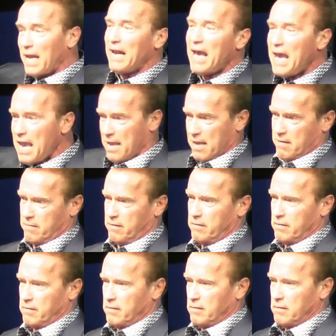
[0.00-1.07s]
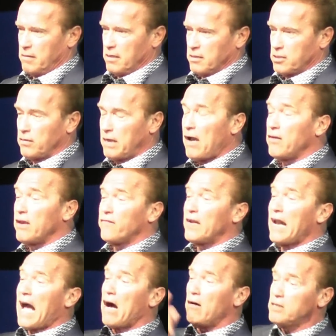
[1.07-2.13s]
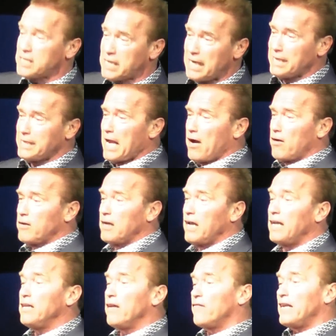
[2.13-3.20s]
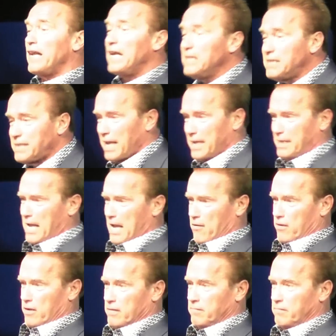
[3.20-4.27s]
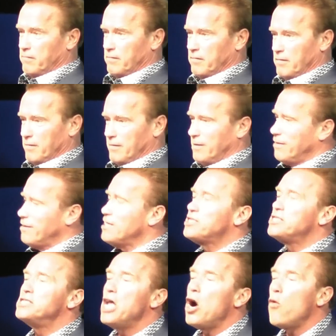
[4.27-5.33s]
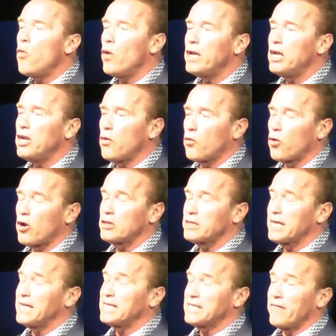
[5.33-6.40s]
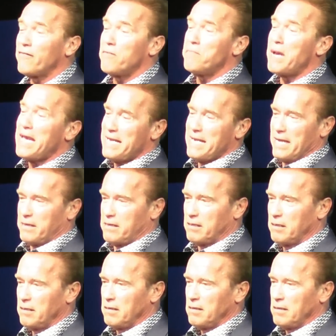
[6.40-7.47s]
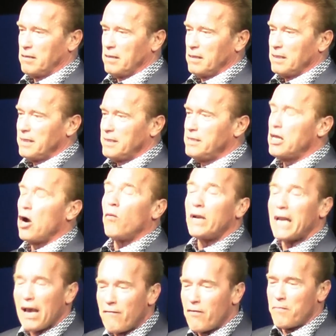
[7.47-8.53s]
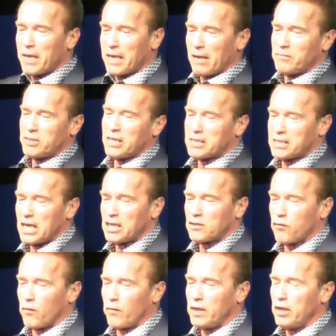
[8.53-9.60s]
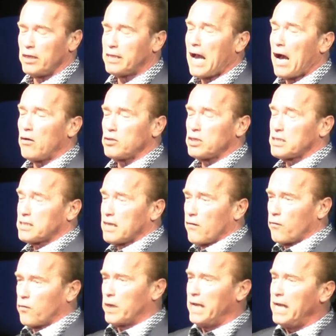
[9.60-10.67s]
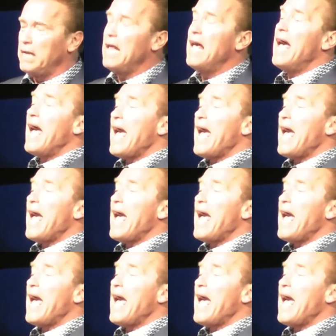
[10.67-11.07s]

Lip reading: plan A. So now you have an outside doubter and you have an inside doubter. There's no one in the world that has ever made it. No one ever became successful when you doubt yourself within,